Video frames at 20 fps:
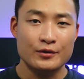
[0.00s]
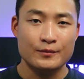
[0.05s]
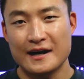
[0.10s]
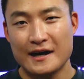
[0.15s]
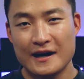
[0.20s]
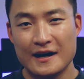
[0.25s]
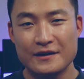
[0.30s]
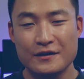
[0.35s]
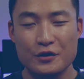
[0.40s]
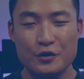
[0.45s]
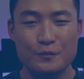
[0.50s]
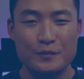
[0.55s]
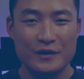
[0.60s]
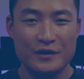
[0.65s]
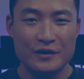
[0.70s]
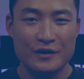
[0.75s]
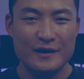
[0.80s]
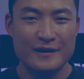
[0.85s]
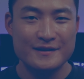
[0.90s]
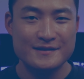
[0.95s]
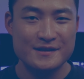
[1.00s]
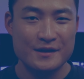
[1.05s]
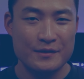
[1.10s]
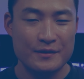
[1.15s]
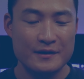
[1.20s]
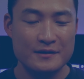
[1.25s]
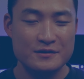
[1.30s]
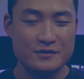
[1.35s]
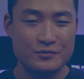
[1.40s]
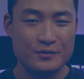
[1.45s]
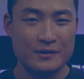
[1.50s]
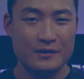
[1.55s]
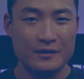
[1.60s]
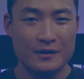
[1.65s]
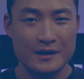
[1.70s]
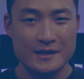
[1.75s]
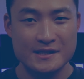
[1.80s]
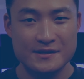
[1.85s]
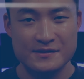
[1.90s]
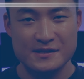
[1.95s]
Another big con is I think doing
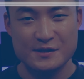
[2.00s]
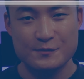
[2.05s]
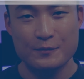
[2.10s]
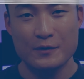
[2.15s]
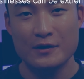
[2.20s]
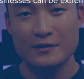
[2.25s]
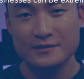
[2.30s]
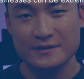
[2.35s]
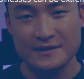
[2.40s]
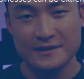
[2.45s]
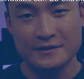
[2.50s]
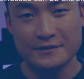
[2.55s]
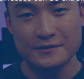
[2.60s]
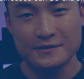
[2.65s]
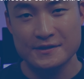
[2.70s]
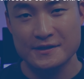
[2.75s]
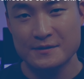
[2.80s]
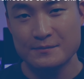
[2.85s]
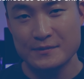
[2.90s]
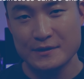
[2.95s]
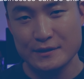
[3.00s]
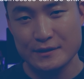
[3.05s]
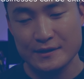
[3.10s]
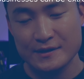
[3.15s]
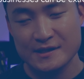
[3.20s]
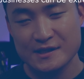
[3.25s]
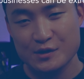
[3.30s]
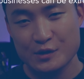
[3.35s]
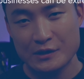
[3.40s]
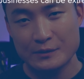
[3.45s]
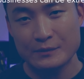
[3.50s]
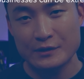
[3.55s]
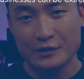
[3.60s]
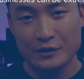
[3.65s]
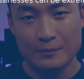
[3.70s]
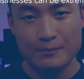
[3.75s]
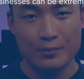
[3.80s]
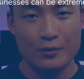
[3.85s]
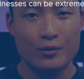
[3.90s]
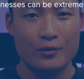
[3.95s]
lots of small deals can be extremely
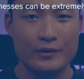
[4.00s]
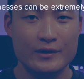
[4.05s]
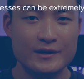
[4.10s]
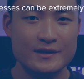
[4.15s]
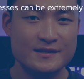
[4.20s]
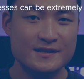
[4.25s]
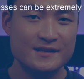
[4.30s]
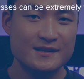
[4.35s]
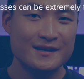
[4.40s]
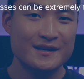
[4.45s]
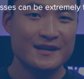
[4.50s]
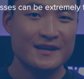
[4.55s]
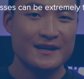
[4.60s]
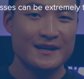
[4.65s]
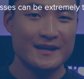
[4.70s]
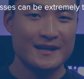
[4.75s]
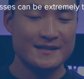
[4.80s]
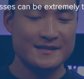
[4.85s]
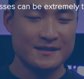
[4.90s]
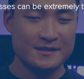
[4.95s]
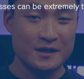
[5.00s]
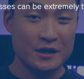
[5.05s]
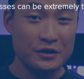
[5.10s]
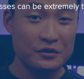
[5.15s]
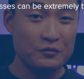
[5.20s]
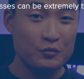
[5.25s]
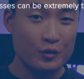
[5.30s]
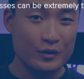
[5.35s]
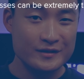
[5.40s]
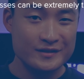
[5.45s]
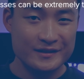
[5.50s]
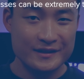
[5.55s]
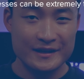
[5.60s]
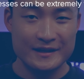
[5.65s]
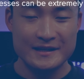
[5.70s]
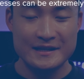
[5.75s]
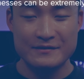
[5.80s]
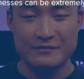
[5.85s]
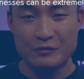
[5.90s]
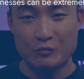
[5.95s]
laborious. It's a ton of work to get
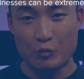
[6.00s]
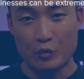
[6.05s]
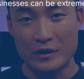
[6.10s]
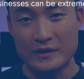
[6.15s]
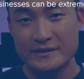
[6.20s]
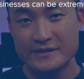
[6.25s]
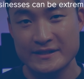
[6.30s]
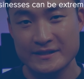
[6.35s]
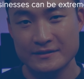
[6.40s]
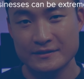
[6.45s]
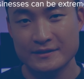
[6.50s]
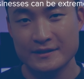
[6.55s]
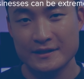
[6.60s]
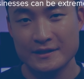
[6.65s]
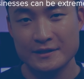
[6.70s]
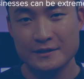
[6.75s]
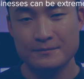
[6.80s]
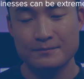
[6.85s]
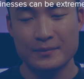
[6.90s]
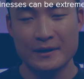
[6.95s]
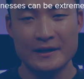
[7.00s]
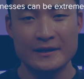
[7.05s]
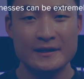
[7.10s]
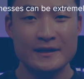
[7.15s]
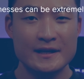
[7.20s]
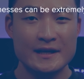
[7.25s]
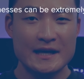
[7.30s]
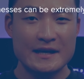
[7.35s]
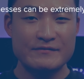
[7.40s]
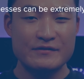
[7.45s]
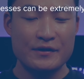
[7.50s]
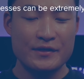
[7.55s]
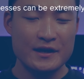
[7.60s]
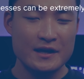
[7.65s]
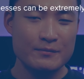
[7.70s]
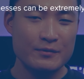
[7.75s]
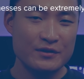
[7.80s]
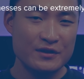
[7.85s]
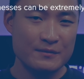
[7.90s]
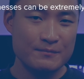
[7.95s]
even one deal done, but if you think
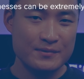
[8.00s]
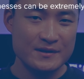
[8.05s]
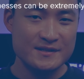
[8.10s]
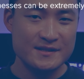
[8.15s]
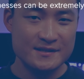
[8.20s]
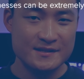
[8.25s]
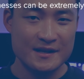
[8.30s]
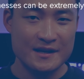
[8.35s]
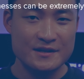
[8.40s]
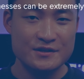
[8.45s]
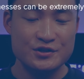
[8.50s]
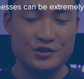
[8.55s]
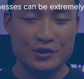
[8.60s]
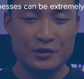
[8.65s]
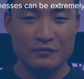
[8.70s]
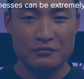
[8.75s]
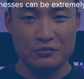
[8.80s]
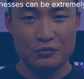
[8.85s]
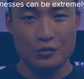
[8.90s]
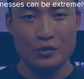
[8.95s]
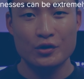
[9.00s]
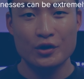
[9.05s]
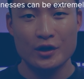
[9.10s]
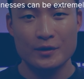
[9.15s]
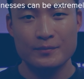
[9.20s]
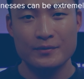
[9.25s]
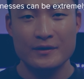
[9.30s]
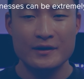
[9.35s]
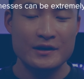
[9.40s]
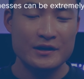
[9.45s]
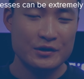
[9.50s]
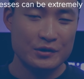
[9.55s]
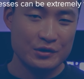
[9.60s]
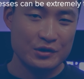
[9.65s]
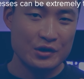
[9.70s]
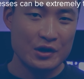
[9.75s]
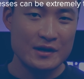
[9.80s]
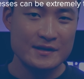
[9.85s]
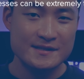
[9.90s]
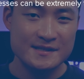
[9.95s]
about the business engine of a roll-up, you're
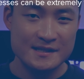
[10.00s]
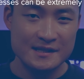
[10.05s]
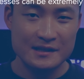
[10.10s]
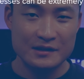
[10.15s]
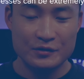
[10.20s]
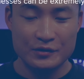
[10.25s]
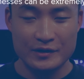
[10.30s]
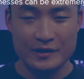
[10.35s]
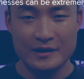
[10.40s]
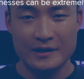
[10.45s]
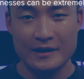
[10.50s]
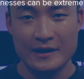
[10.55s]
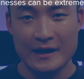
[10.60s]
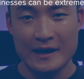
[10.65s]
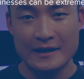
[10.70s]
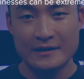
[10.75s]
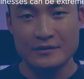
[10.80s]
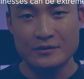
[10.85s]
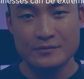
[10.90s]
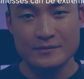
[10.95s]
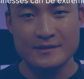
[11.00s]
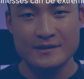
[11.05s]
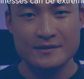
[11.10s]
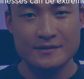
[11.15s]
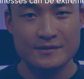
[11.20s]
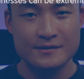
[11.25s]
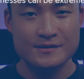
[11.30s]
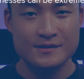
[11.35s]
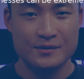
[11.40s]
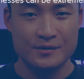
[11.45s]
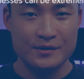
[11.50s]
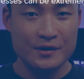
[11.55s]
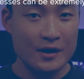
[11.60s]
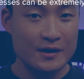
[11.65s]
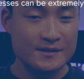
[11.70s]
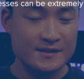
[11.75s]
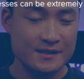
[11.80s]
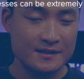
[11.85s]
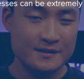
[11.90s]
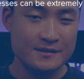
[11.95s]
constantly looking at new deals, you're
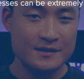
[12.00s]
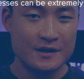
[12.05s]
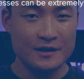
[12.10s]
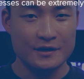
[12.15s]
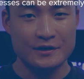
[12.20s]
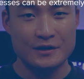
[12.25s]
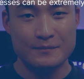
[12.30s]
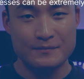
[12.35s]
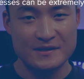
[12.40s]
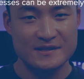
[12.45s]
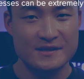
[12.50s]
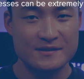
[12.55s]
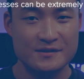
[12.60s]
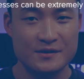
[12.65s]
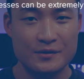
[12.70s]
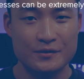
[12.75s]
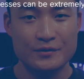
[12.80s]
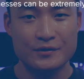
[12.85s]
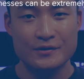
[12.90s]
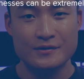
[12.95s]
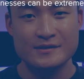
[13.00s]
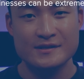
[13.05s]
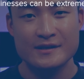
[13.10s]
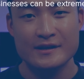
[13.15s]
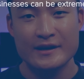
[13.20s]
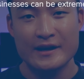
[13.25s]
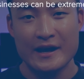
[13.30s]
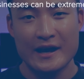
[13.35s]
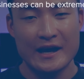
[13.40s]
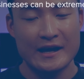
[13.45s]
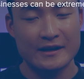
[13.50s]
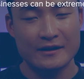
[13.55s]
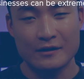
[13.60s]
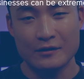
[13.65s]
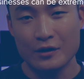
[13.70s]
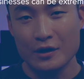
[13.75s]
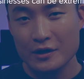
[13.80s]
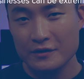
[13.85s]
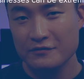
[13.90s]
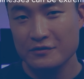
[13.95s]
constantly talking to business owners, and a
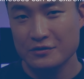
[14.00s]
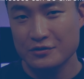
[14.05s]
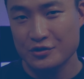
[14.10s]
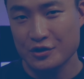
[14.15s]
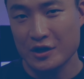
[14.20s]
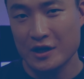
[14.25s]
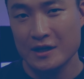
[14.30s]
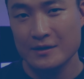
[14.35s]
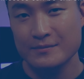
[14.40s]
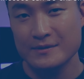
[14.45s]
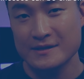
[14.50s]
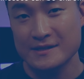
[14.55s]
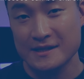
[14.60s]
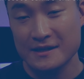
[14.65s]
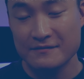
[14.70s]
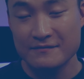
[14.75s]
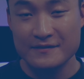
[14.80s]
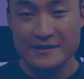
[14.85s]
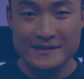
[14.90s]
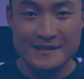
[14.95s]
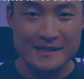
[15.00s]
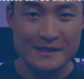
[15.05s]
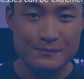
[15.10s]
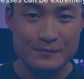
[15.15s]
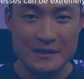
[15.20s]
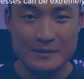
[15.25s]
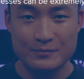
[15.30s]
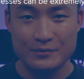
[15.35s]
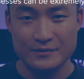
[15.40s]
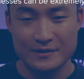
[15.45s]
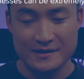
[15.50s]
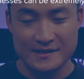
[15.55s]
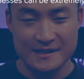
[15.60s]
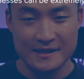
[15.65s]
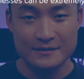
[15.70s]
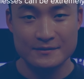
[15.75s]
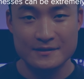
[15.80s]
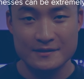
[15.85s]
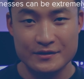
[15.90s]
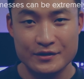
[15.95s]
lot of your job is convincing people to sell
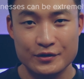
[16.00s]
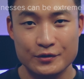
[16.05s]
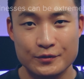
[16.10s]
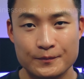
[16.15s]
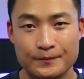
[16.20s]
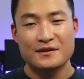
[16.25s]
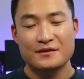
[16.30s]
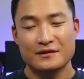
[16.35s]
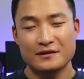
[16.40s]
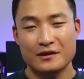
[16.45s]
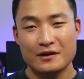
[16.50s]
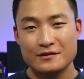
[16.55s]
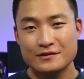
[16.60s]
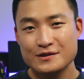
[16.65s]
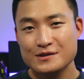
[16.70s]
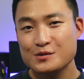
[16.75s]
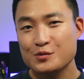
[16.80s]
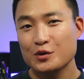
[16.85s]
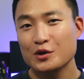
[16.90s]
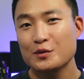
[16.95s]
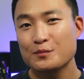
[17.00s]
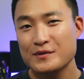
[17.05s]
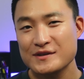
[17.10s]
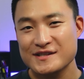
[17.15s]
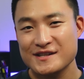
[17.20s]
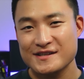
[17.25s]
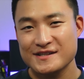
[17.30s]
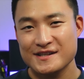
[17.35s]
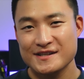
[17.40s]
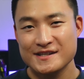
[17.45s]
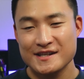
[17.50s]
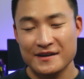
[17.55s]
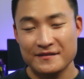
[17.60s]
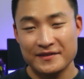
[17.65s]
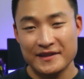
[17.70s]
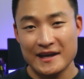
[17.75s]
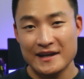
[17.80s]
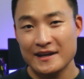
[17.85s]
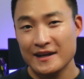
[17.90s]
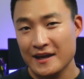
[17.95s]
to you. The largest roll-up businesses have
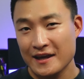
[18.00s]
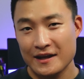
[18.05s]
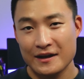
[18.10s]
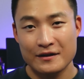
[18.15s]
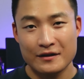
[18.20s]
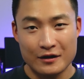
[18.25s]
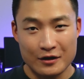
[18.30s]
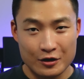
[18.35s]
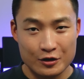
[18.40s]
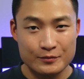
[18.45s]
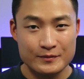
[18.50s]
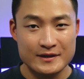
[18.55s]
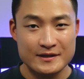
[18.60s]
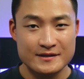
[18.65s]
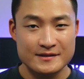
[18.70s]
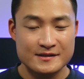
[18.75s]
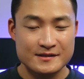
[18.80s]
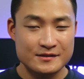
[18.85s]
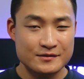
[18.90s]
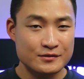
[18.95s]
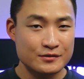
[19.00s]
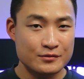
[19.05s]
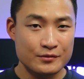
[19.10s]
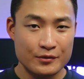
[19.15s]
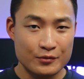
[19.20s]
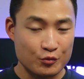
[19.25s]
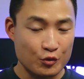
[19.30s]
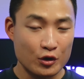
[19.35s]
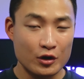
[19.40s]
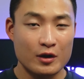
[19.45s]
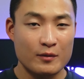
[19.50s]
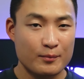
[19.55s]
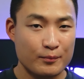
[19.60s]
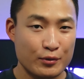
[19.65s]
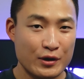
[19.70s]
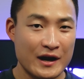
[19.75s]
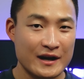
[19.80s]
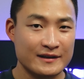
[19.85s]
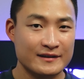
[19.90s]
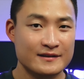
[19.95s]
dedicated armies to the roll-up
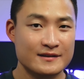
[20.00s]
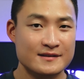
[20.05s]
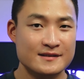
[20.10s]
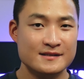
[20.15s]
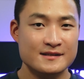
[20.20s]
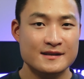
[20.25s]
practice.